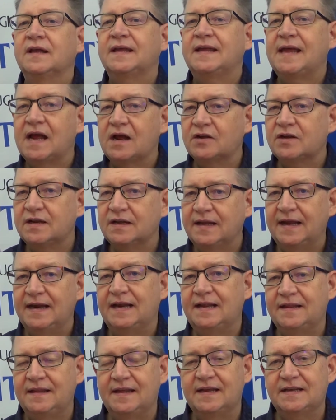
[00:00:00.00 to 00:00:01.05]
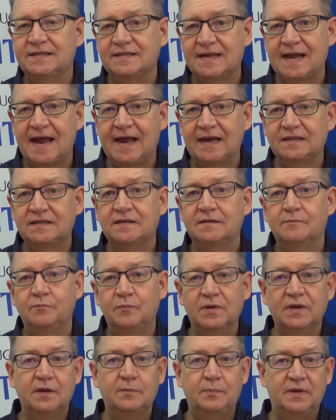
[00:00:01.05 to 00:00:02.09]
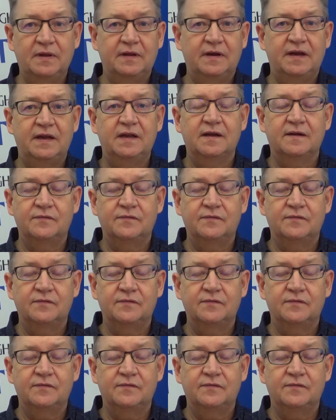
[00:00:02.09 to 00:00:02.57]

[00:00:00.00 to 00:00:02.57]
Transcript: calculating the exact billability